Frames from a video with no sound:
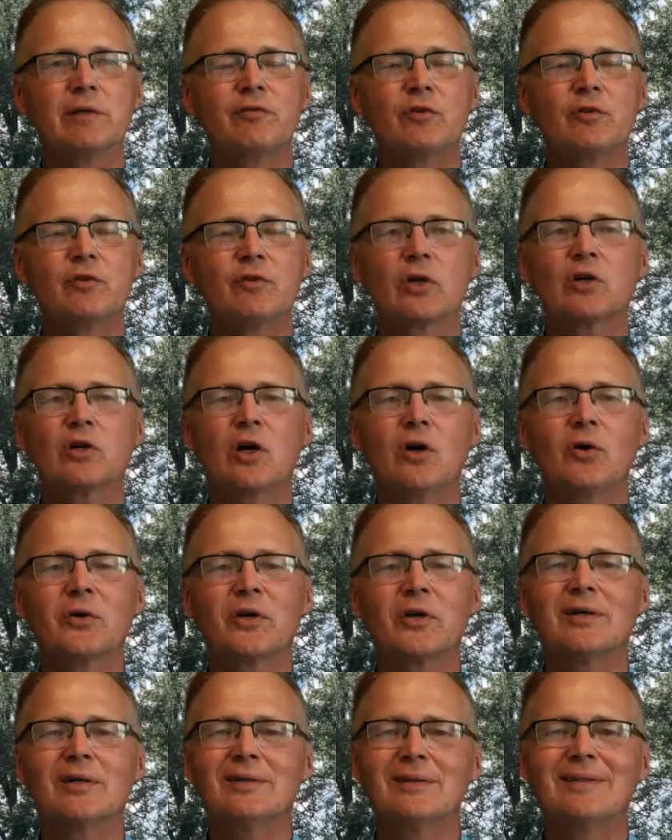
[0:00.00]
you're a
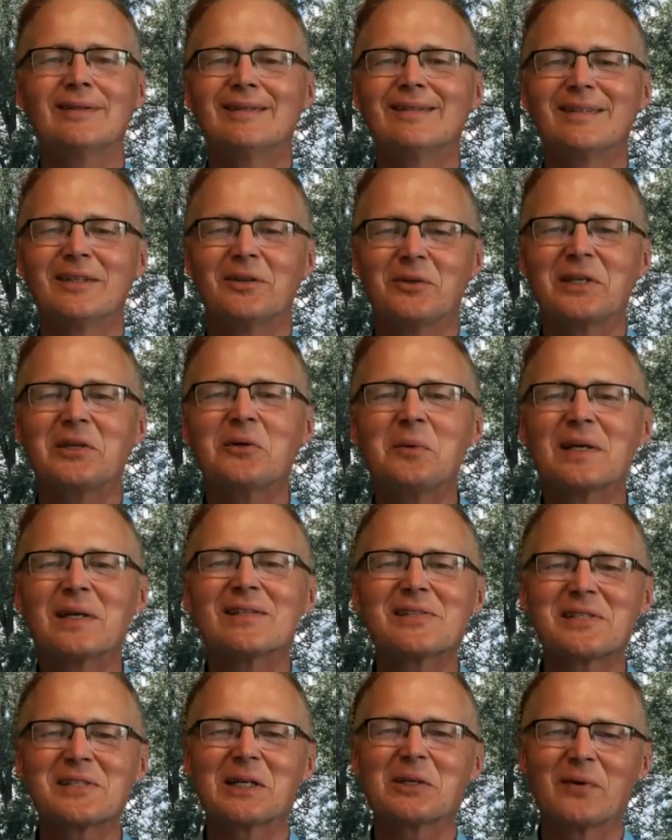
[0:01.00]
coder, You want to
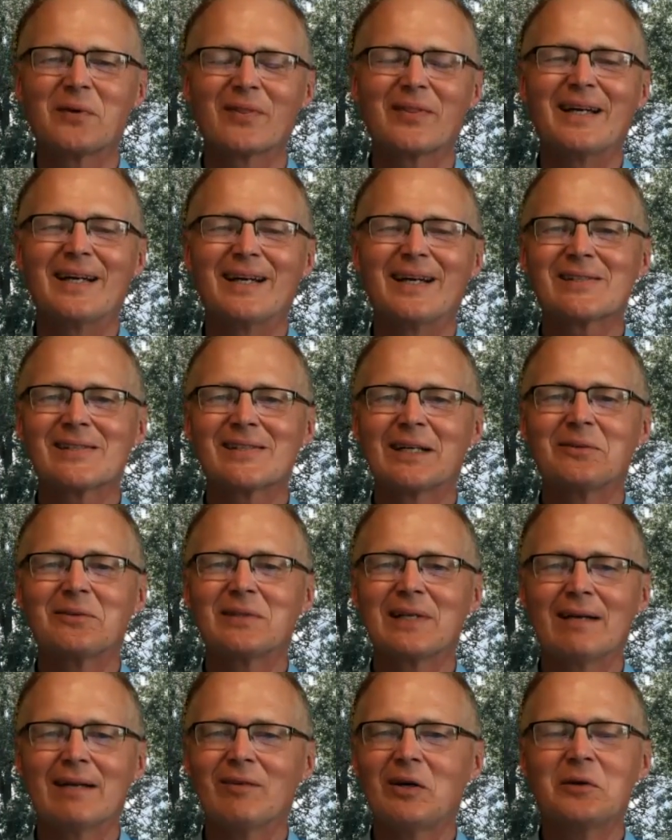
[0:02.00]
stick with that.
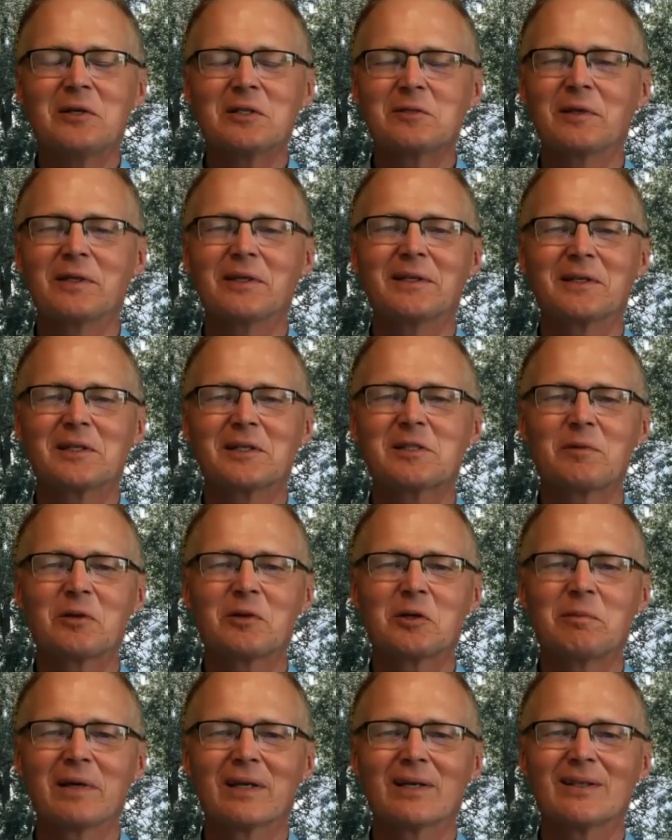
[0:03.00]
I've always been an
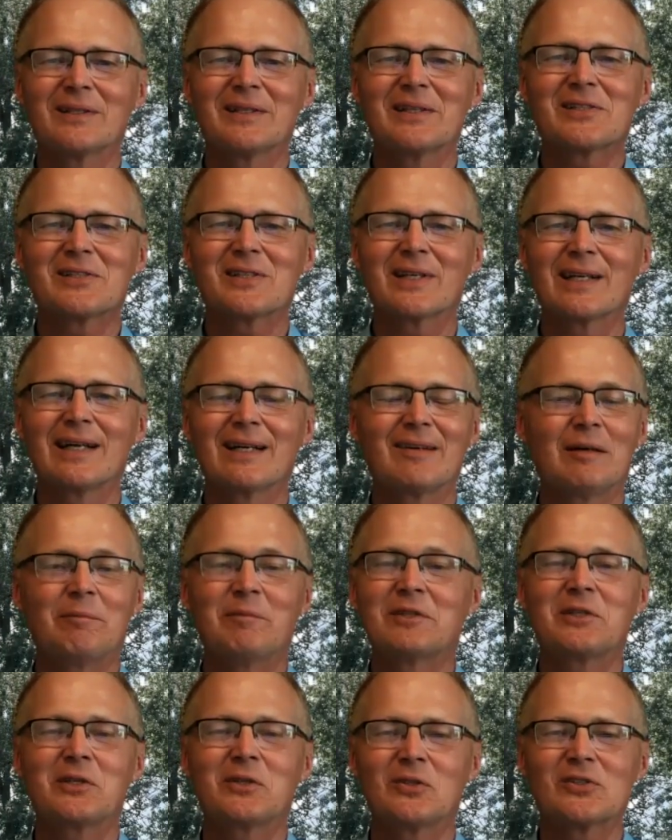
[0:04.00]
experimentalist and a
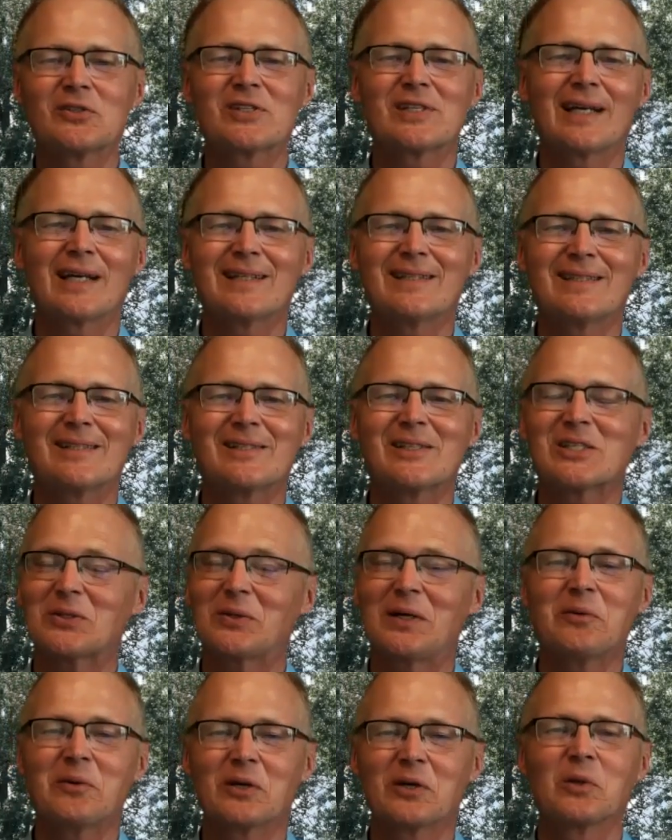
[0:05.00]
material scientist, so
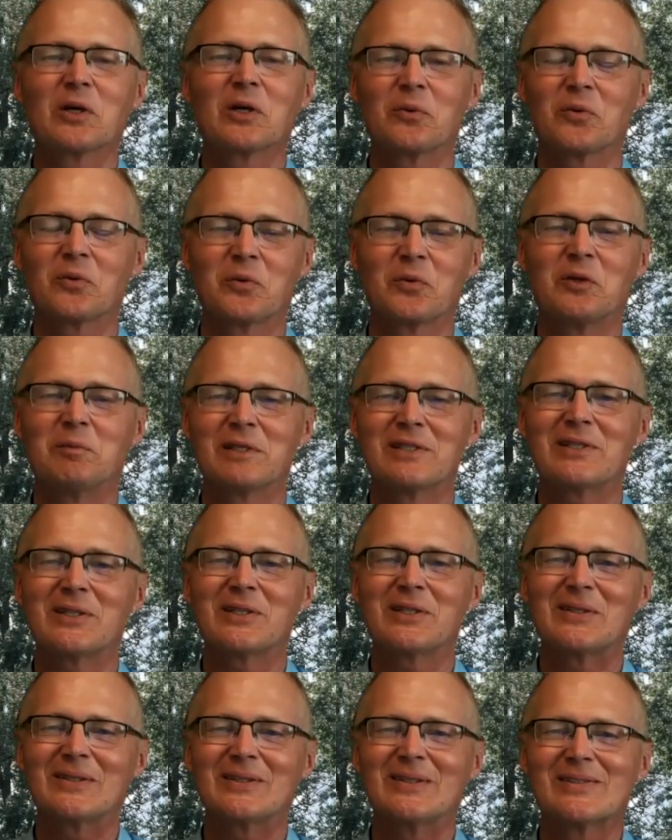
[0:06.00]
I want to work with real
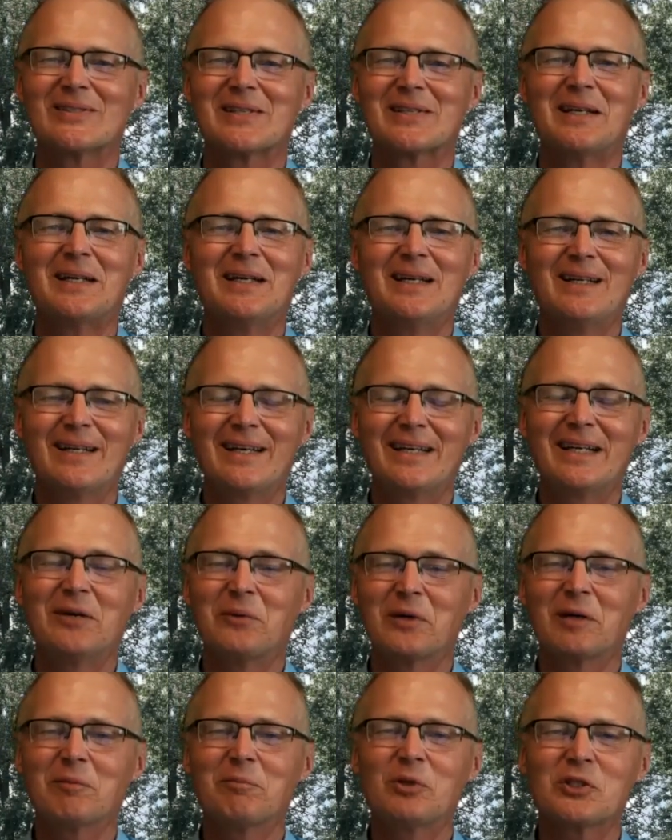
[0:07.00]
materials, and I
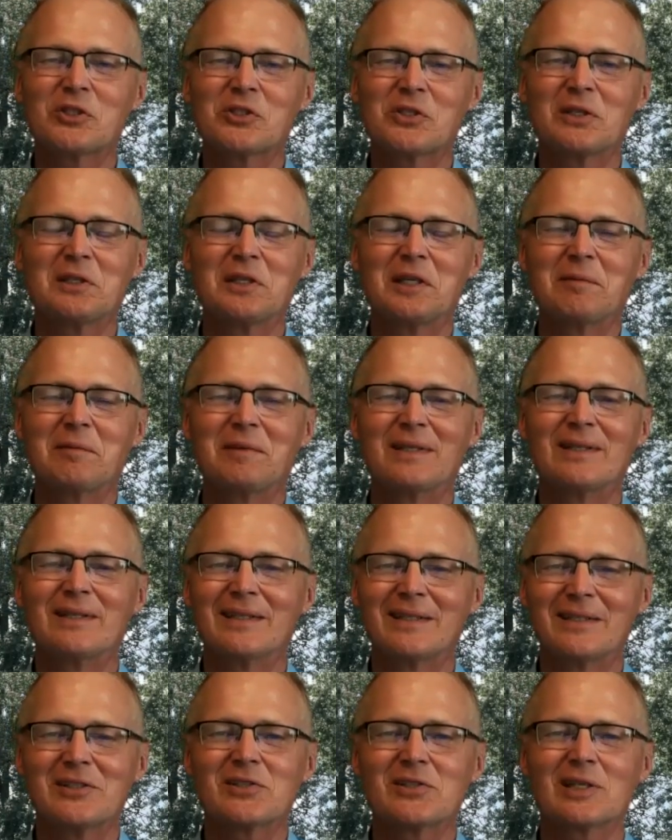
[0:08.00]
want to push the limit
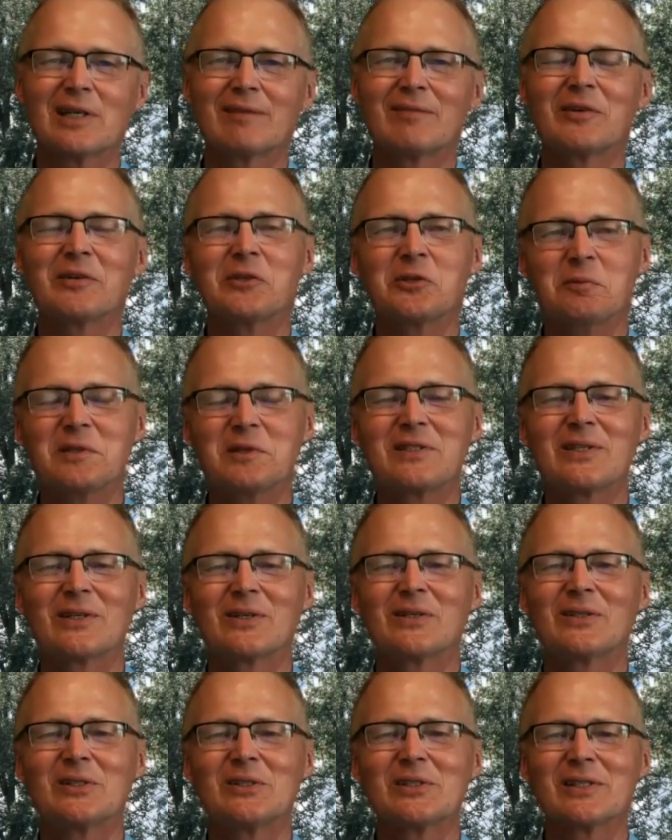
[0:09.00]
and discover new
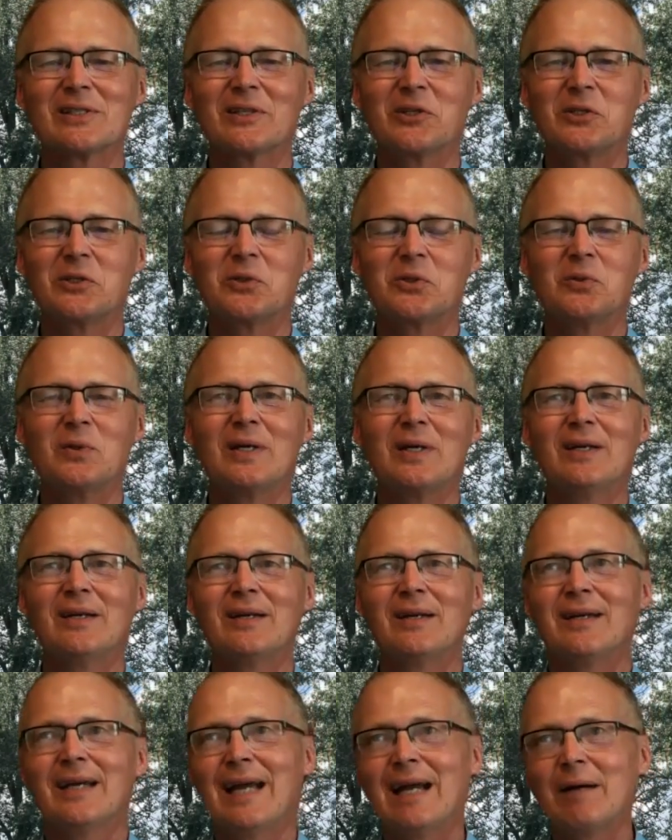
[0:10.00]
materials and new
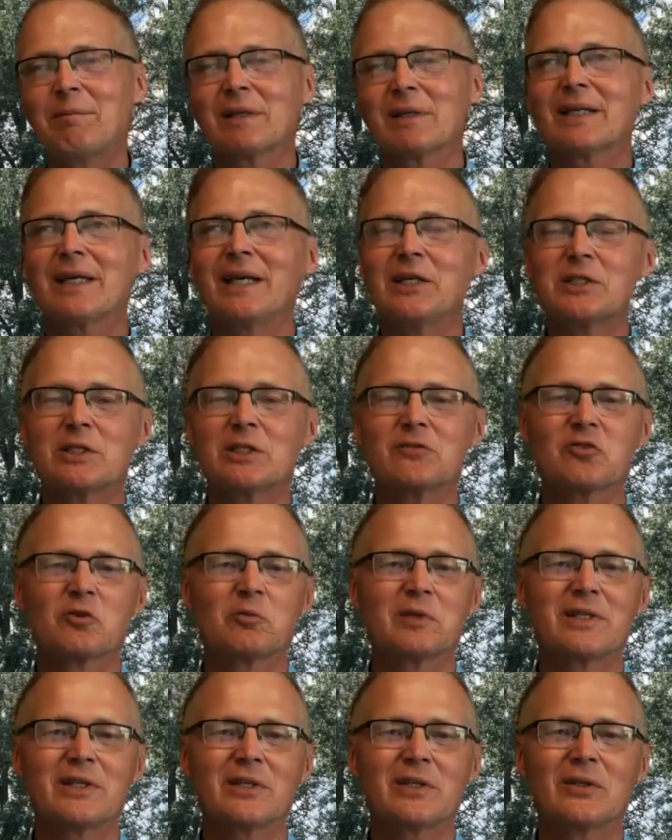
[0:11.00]
applications for
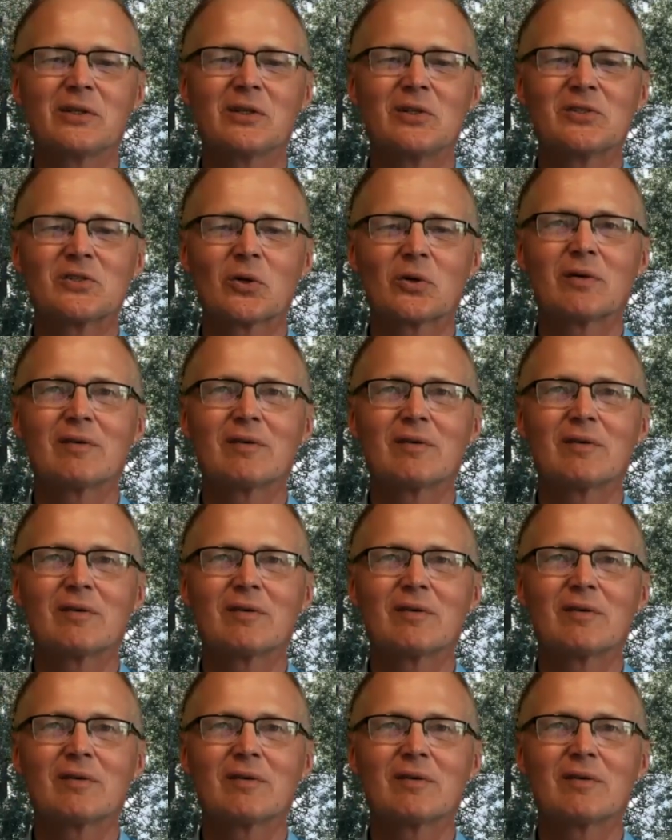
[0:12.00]
materials,